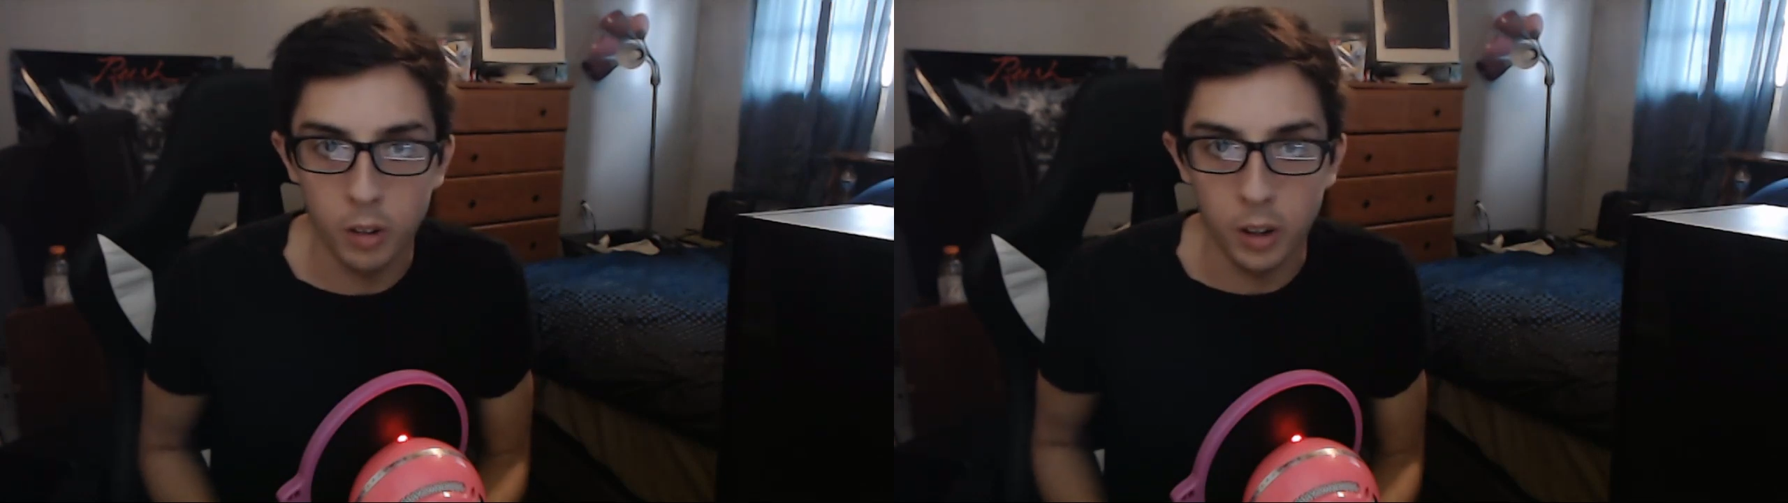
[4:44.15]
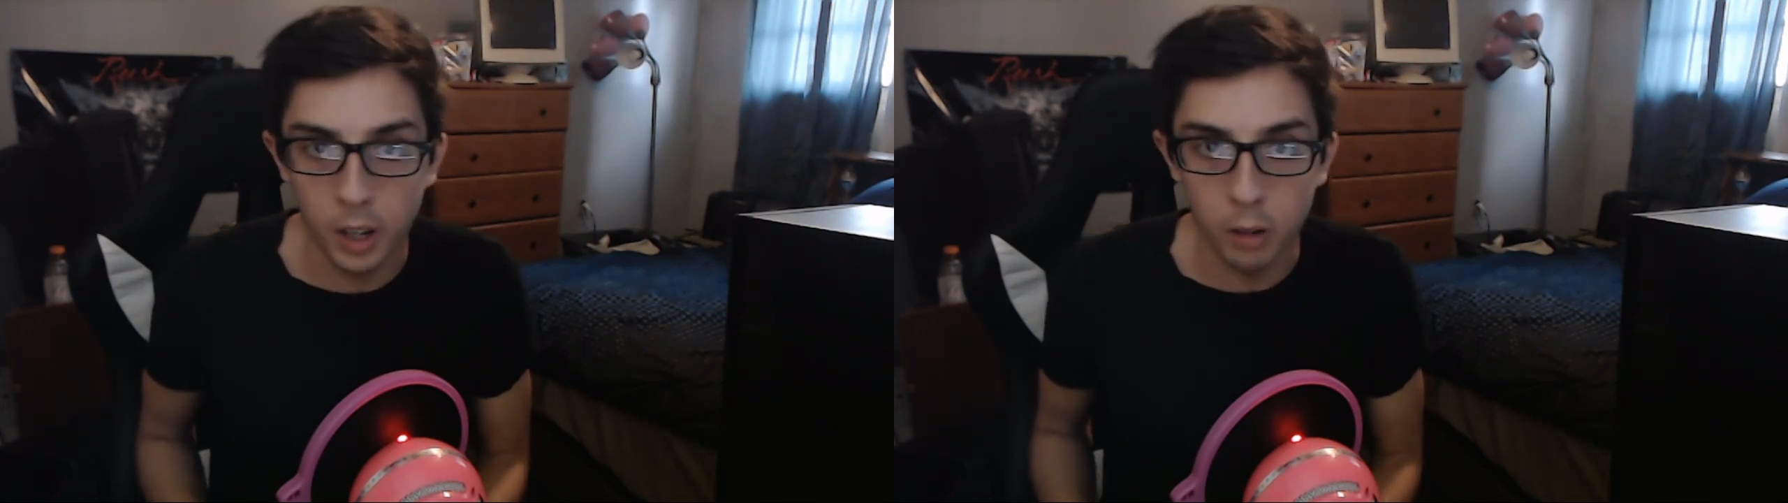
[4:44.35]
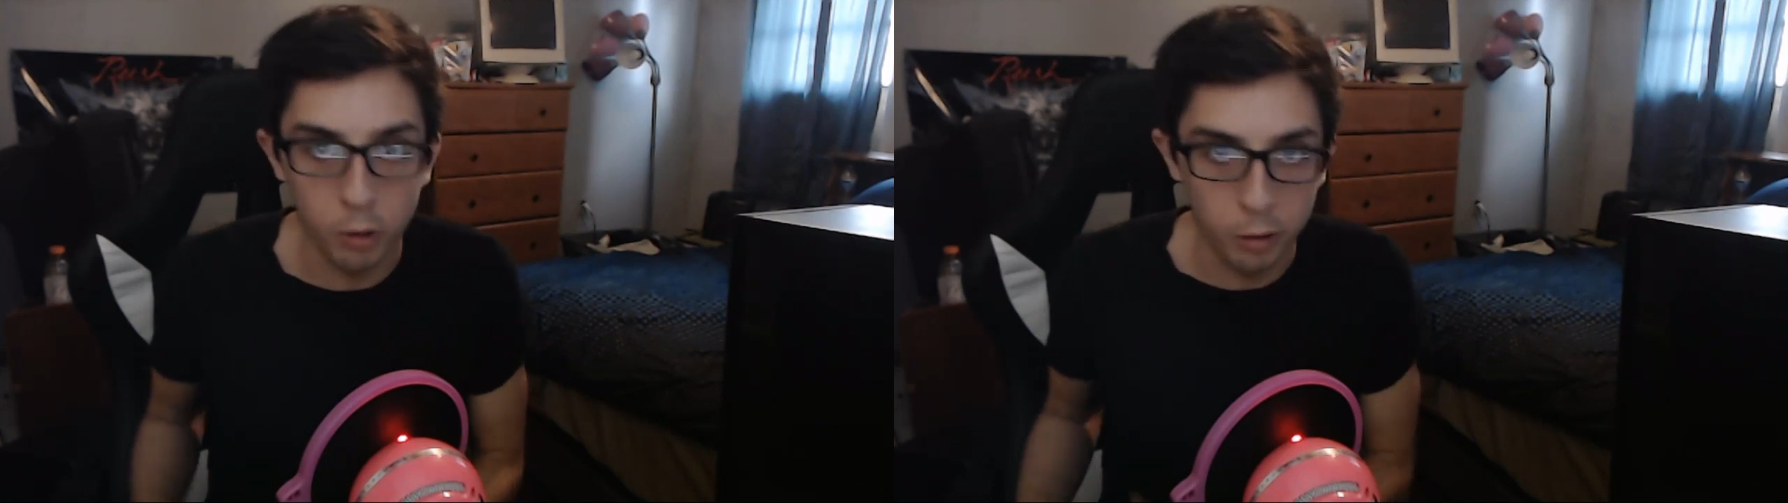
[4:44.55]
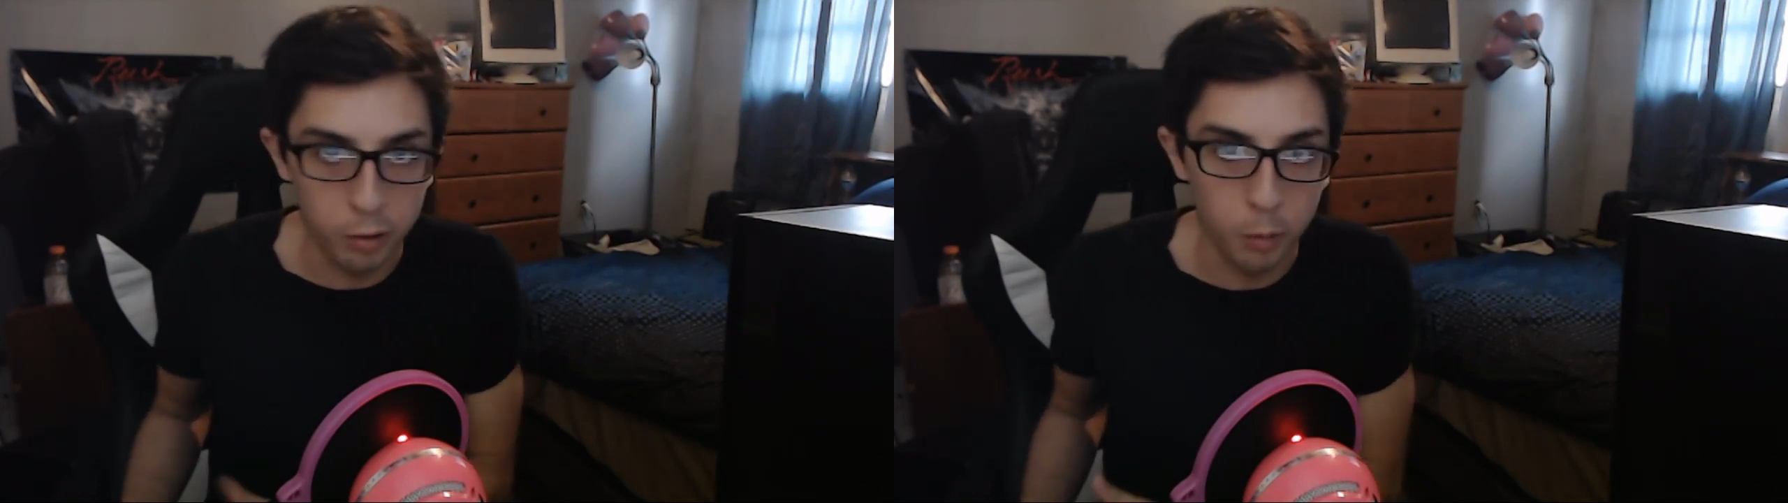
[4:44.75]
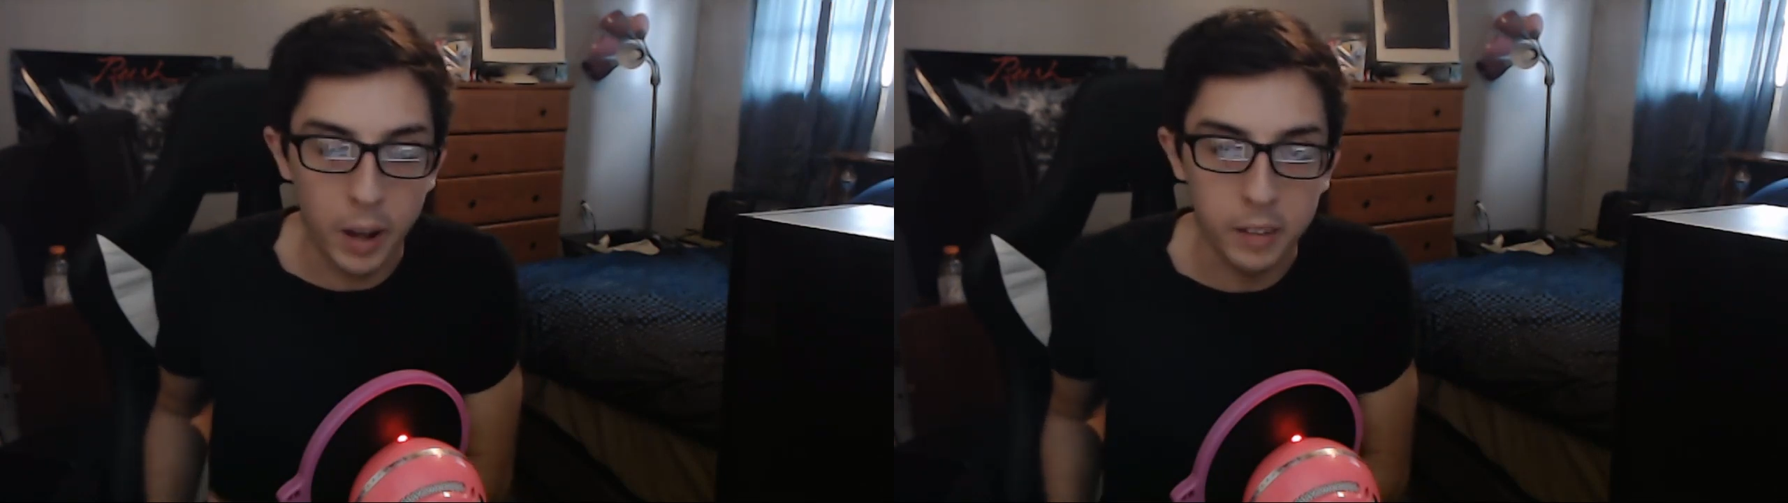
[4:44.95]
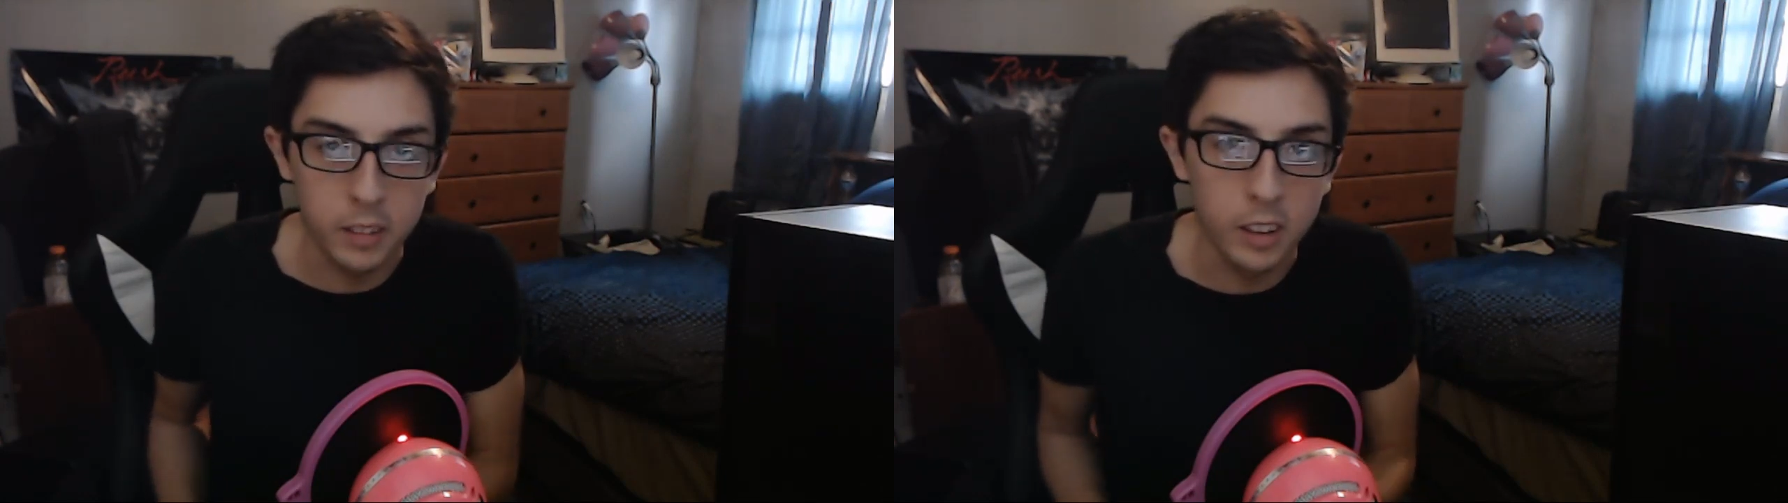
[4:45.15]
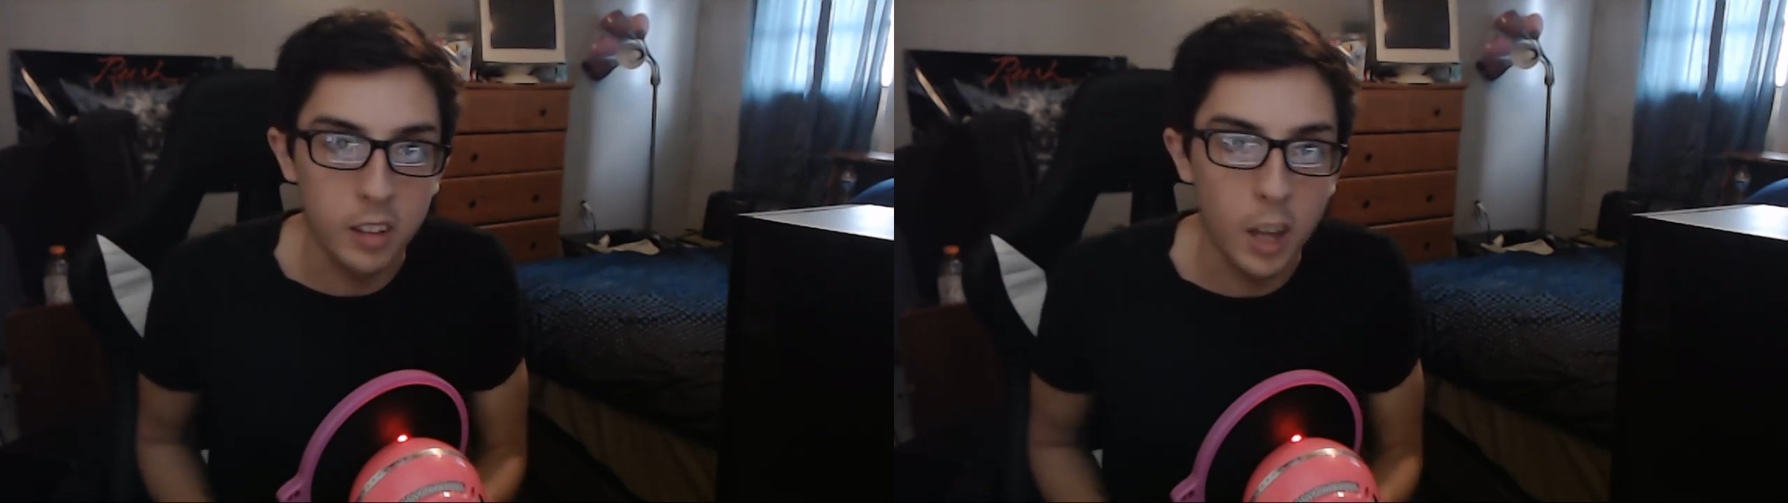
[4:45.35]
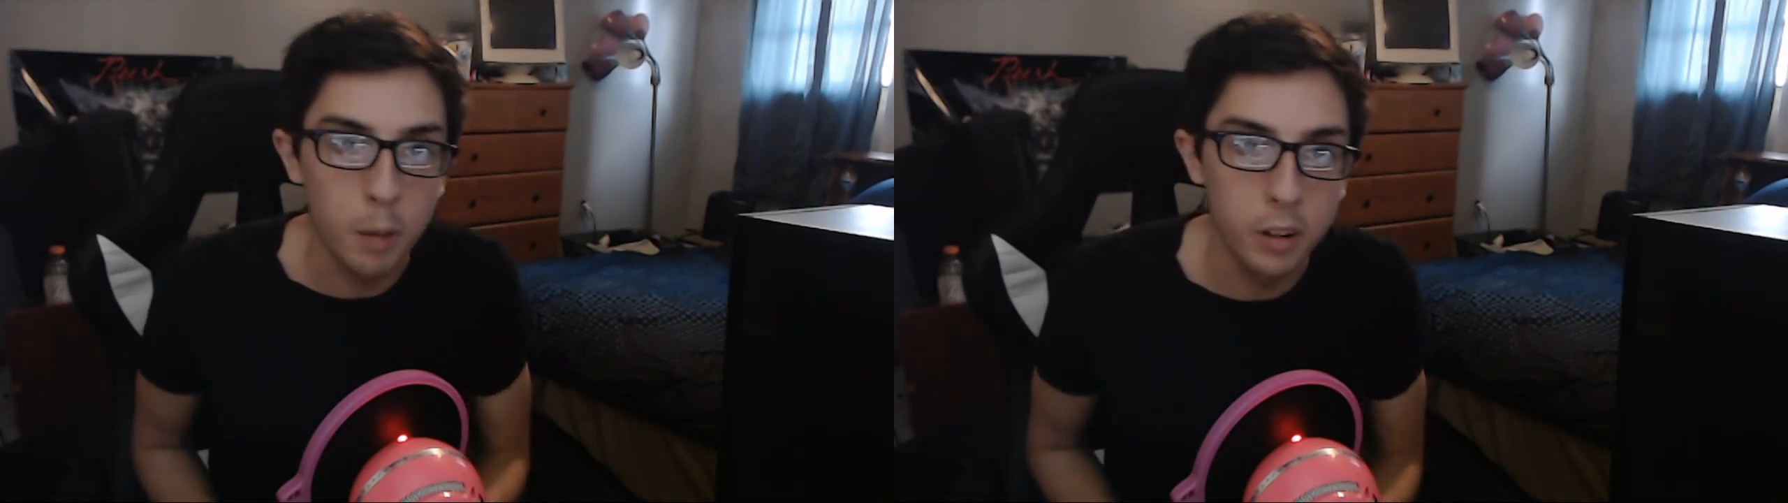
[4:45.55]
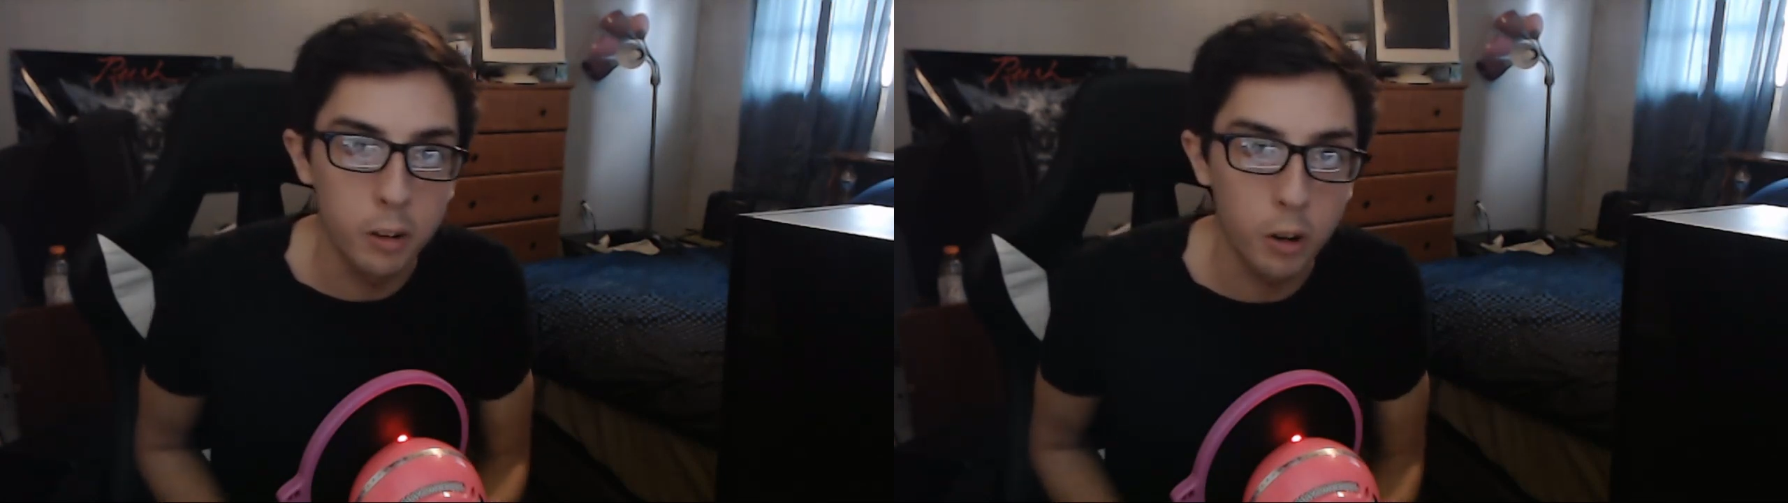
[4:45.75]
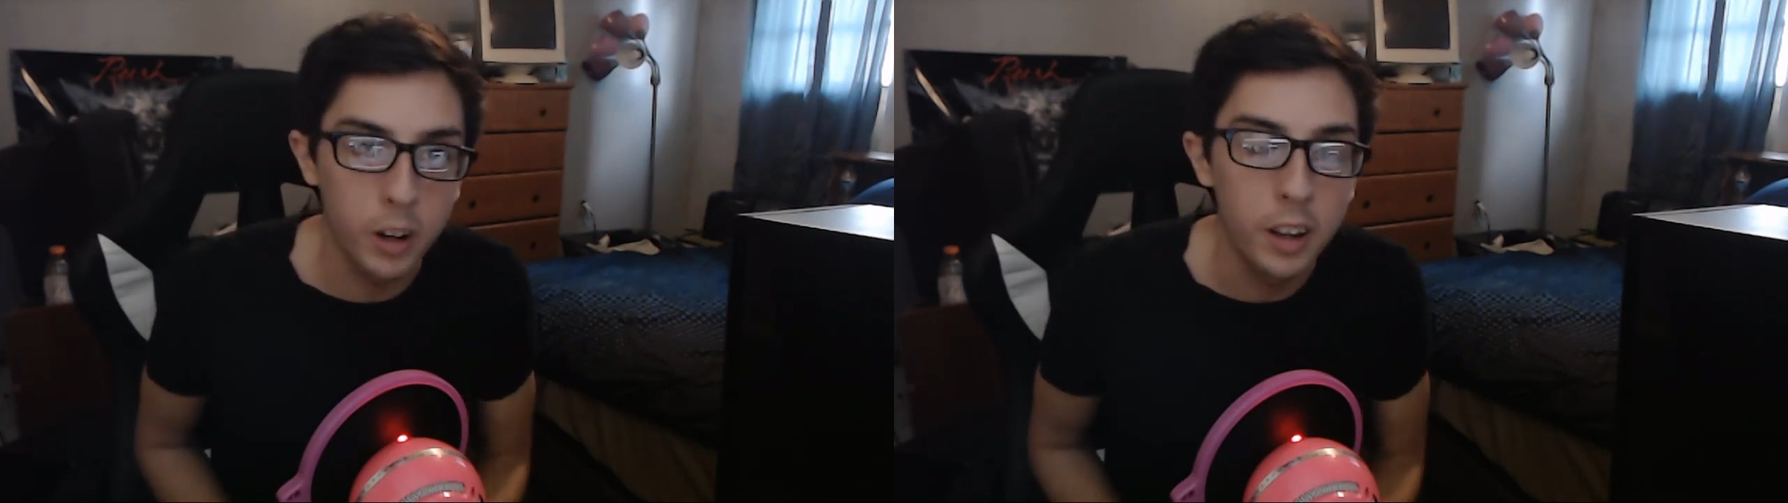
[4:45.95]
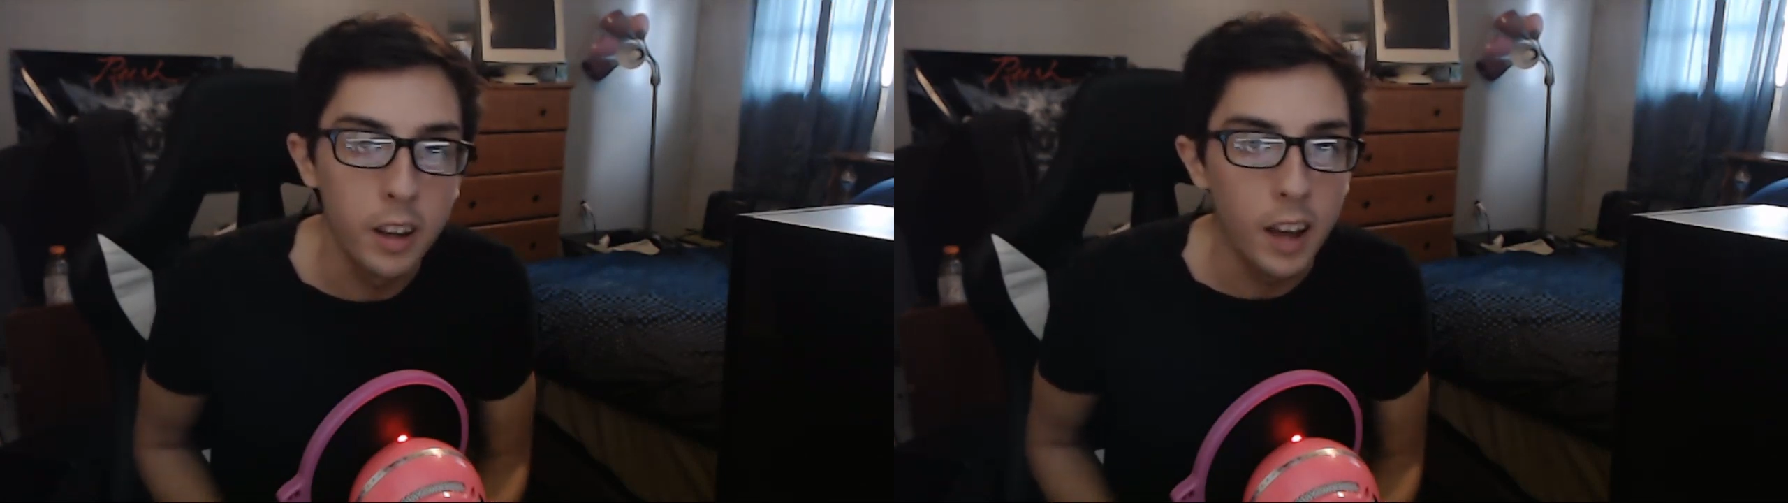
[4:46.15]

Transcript: Again, referring back to the stamina trait,